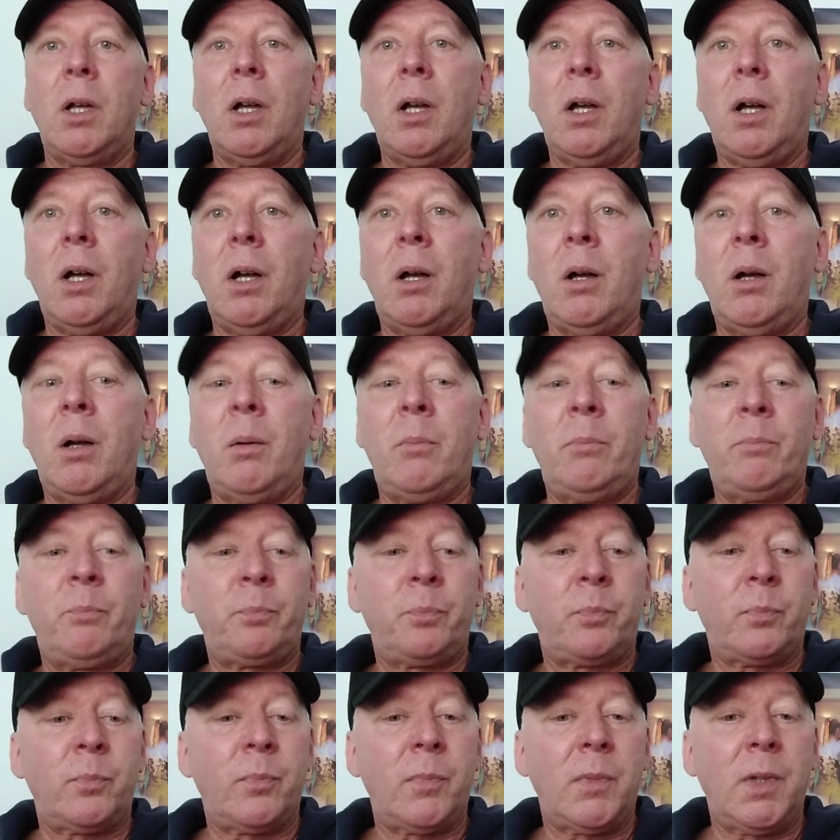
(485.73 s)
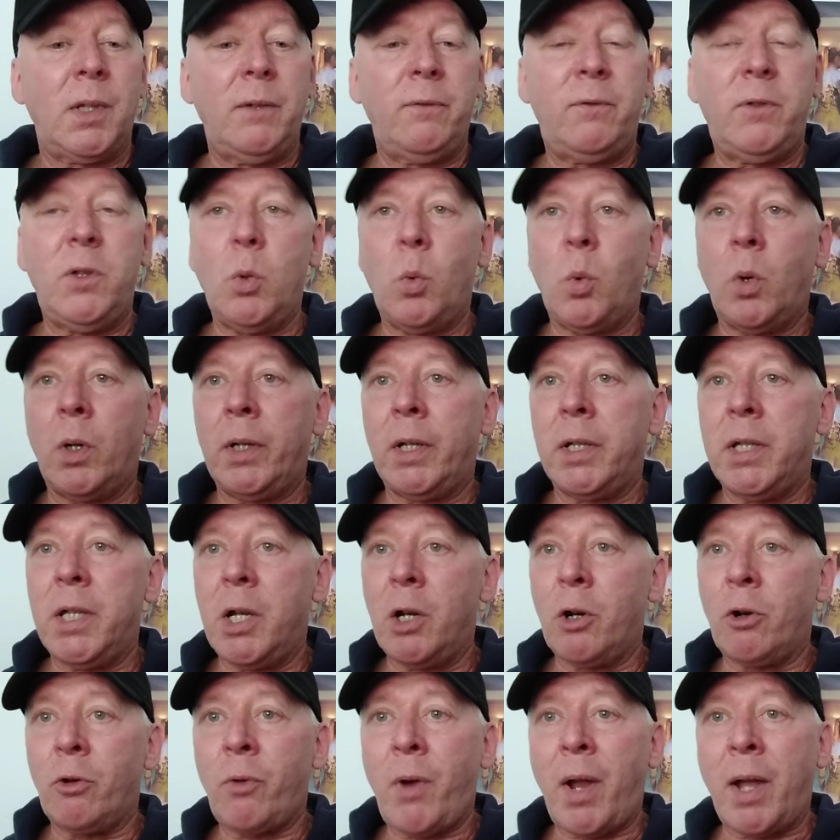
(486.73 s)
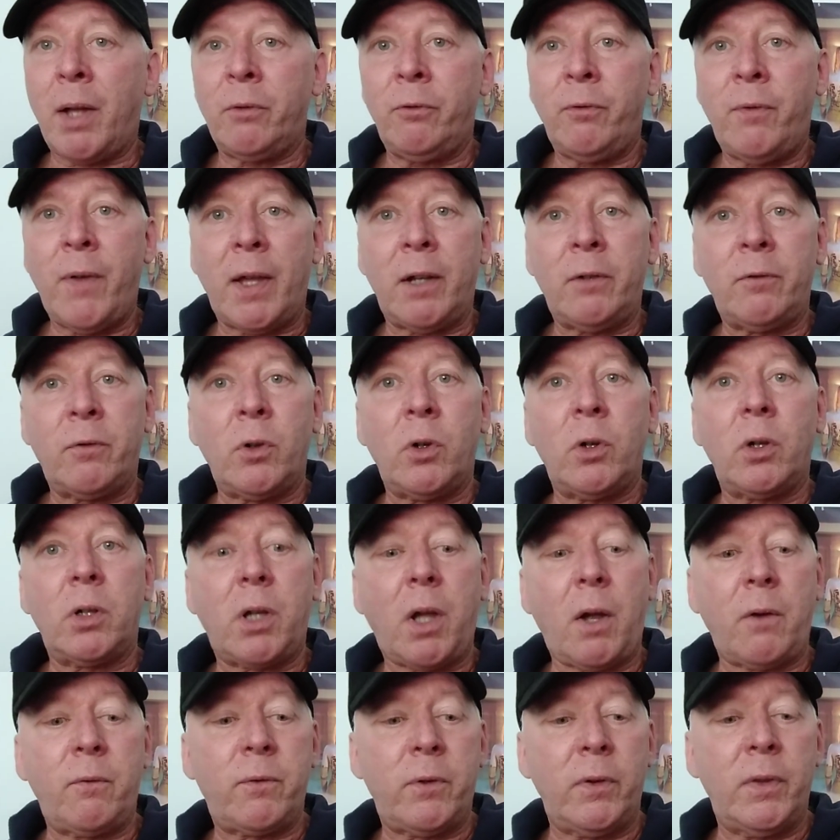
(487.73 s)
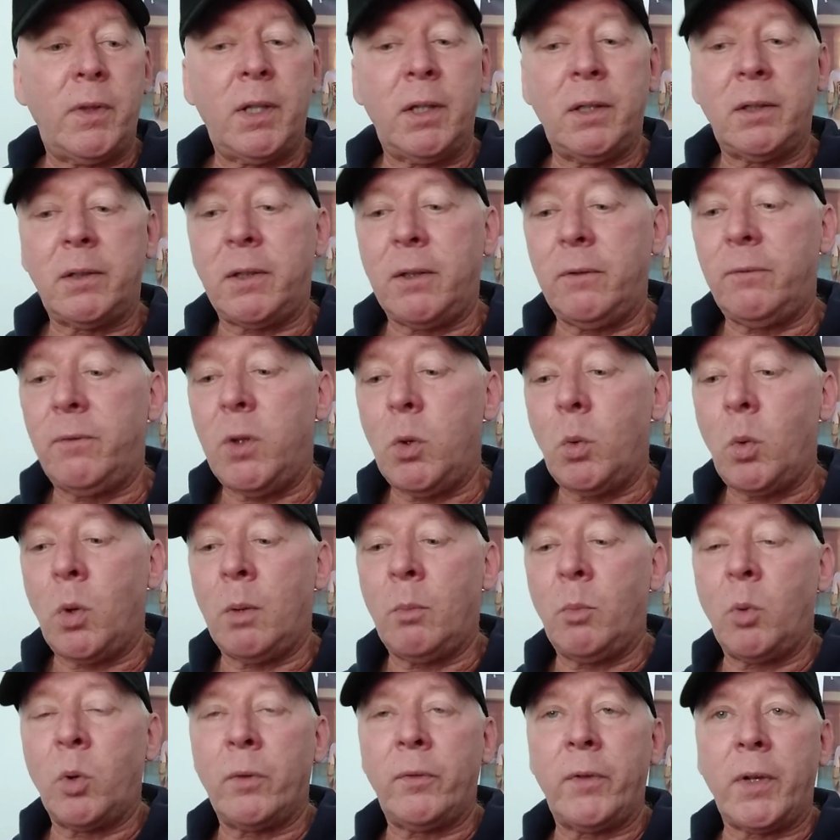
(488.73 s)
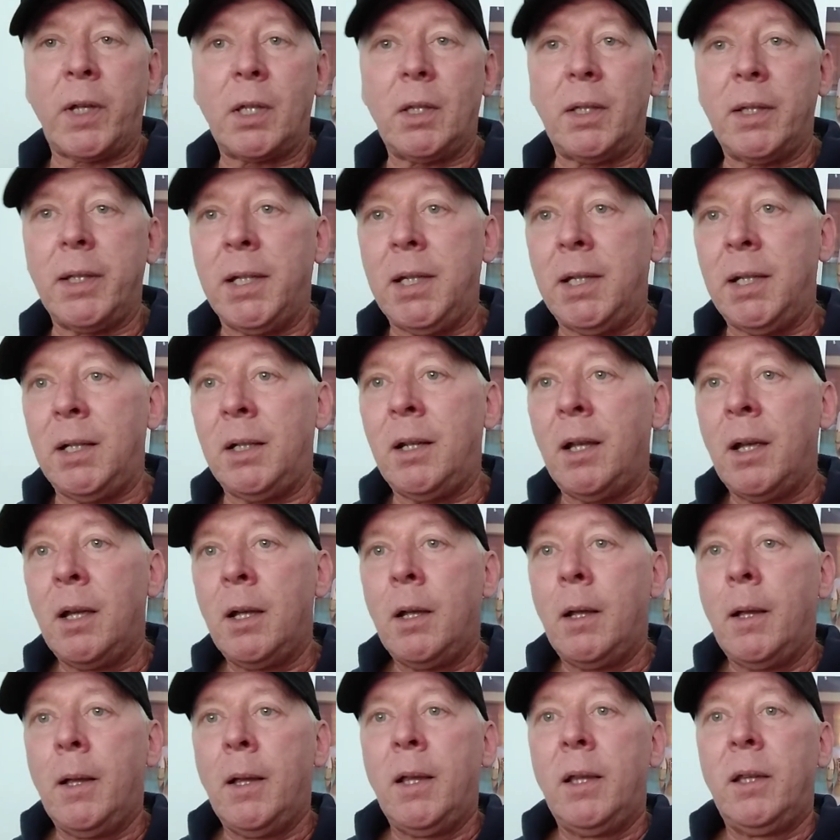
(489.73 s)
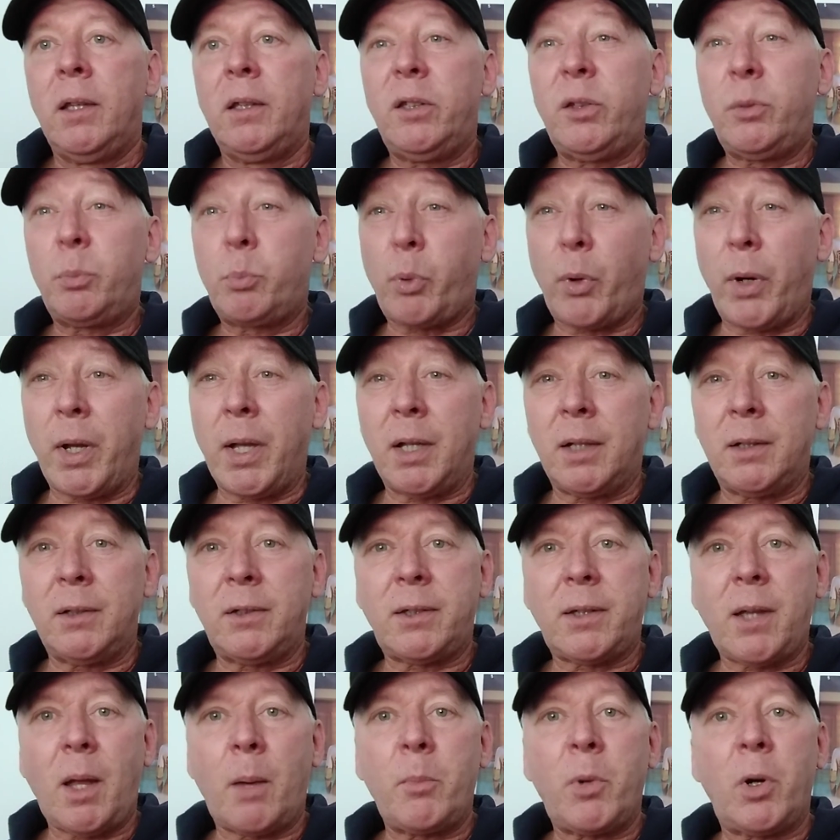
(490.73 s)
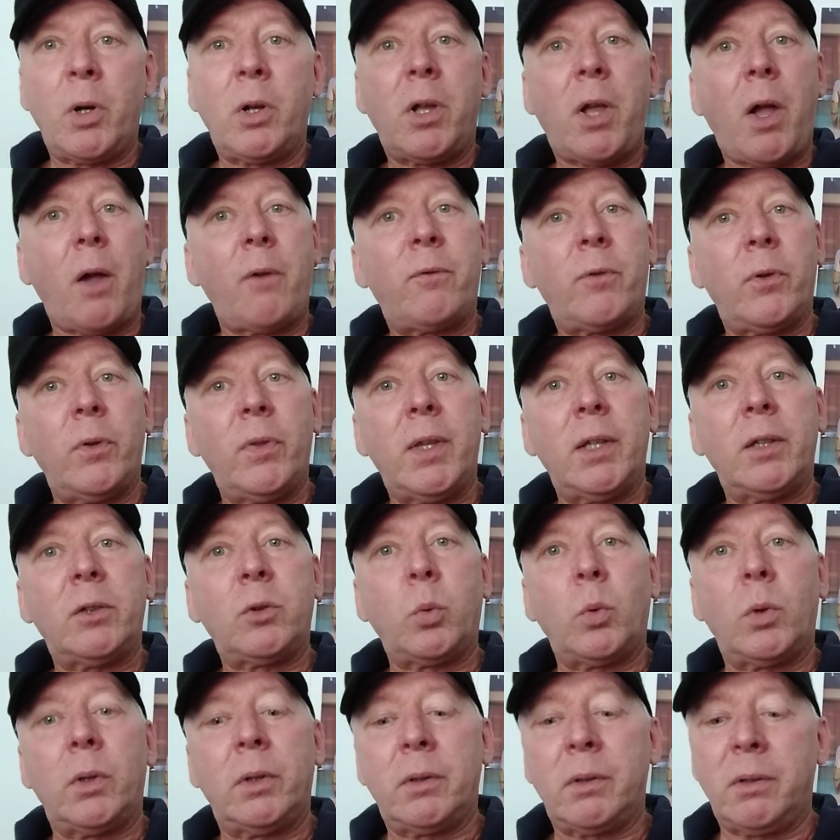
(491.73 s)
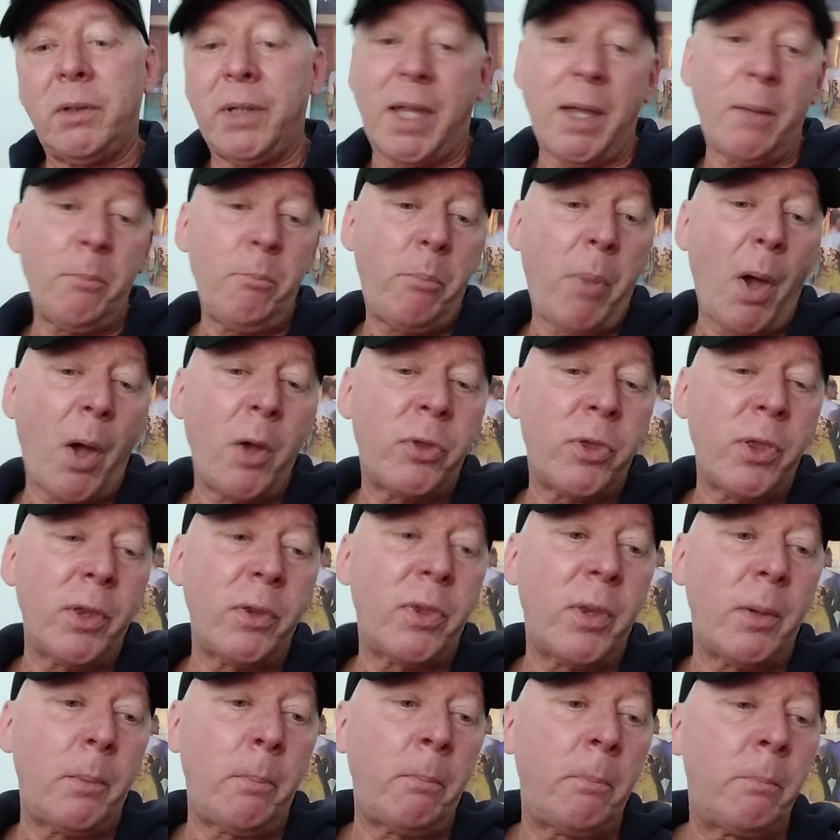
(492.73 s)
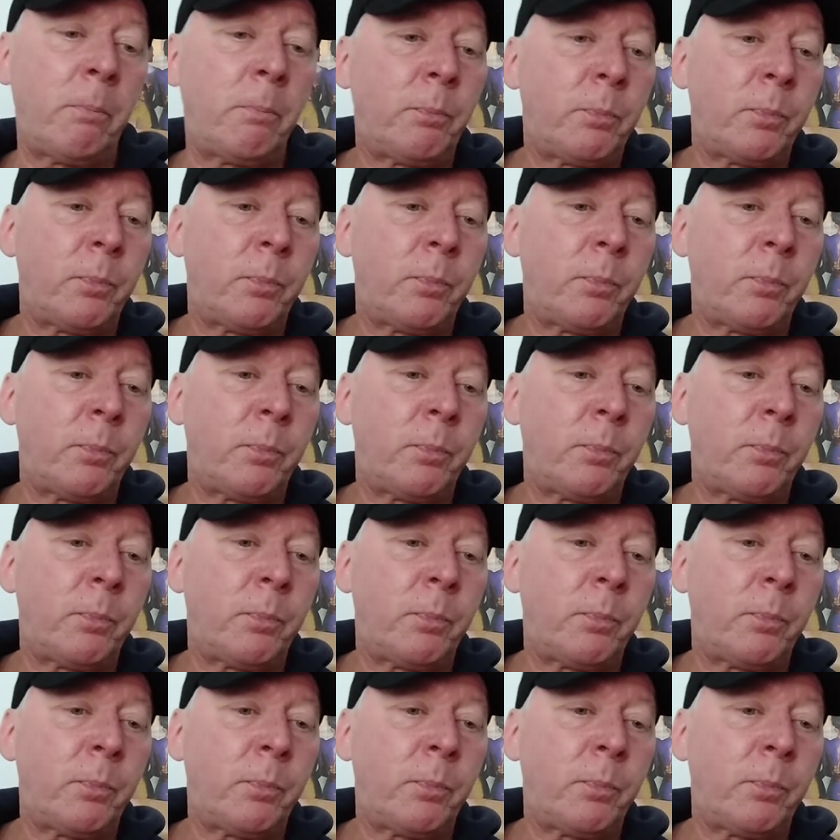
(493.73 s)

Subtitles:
Um, if you want a year-round vetiver, go for this. If you want more of a clean spring and summer, go for this one. Get both of them.